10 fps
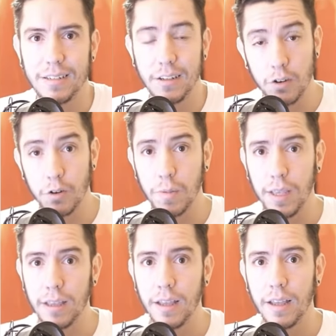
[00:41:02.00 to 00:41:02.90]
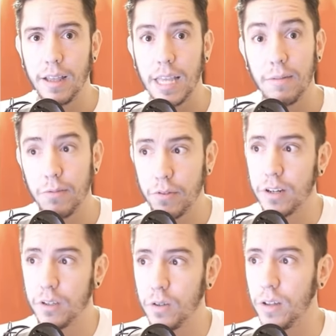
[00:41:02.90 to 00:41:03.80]
it could be, even for
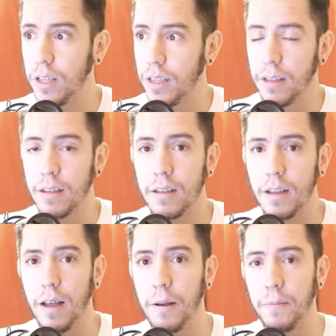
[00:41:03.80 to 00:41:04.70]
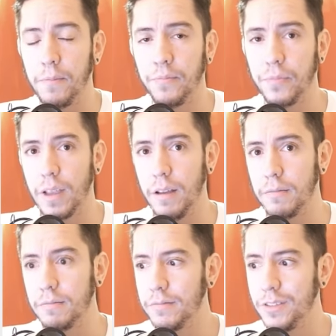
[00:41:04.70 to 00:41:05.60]
a 2D
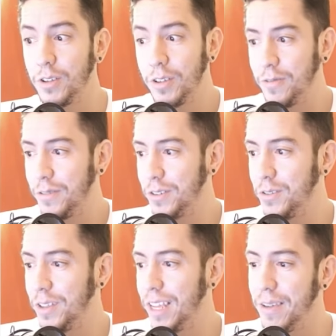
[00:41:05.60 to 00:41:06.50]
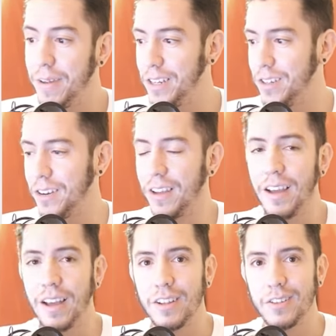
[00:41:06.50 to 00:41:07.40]
for 2D animation.
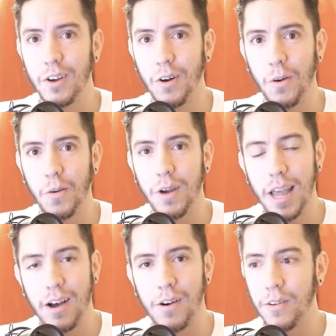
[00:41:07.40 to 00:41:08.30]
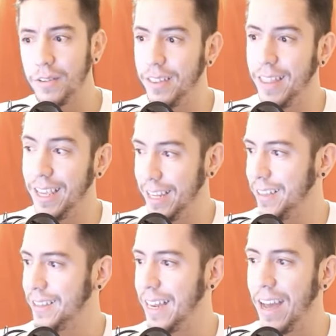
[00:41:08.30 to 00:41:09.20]
So now it
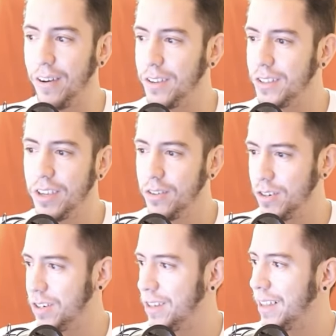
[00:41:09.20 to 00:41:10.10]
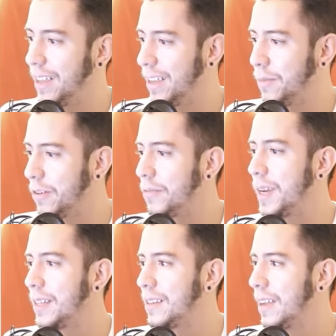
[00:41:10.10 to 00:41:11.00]
is. Now it's huge, the
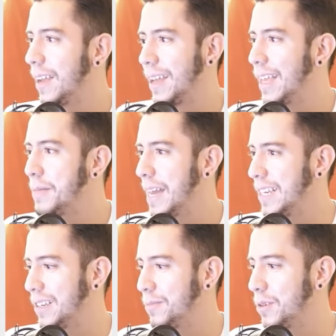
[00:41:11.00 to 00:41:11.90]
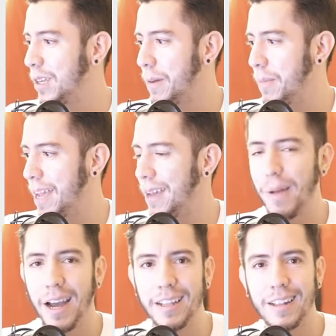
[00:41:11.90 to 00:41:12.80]
improvement. Imagine putting a
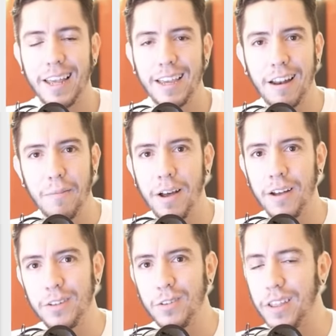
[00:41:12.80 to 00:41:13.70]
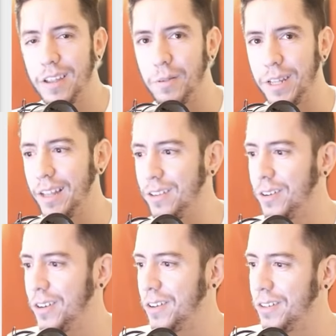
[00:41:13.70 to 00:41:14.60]
mind like Clément together with
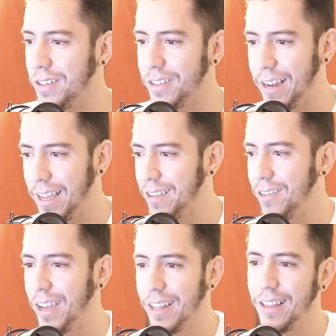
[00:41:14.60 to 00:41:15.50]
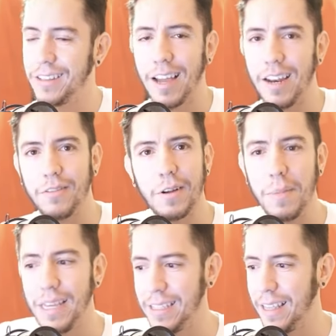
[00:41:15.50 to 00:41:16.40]
Antonio, it's like you get these kind of
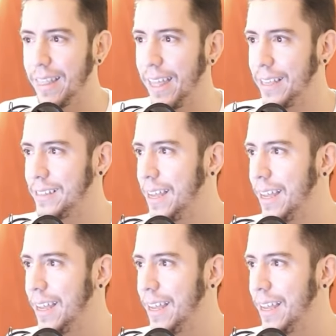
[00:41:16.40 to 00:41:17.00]
amazing things.